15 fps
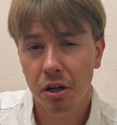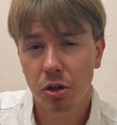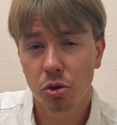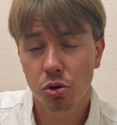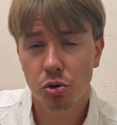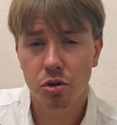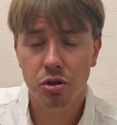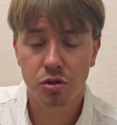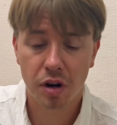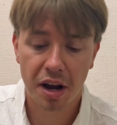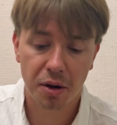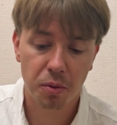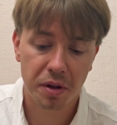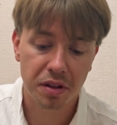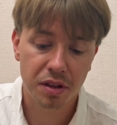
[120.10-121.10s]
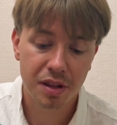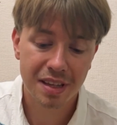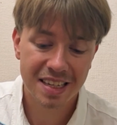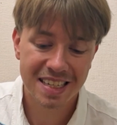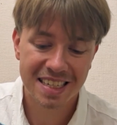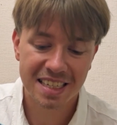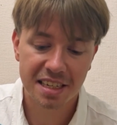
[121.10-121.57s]
you should strike with
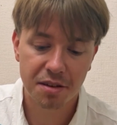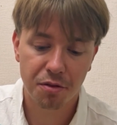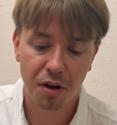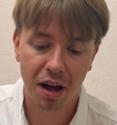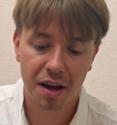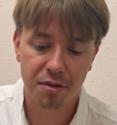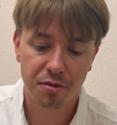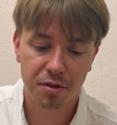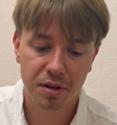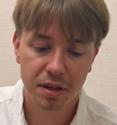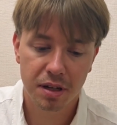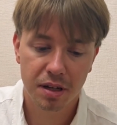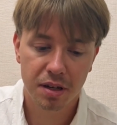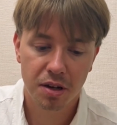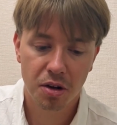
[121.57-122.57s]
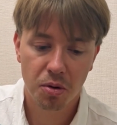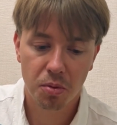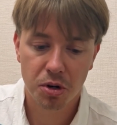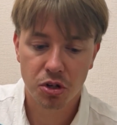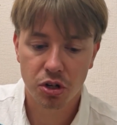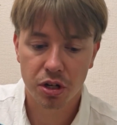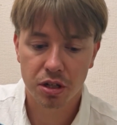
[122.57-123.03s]
c5,
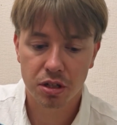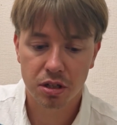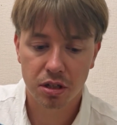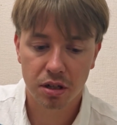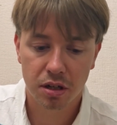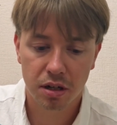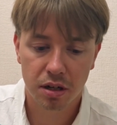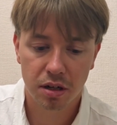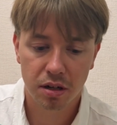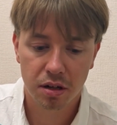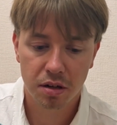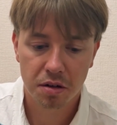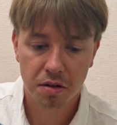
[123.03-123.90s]
which is an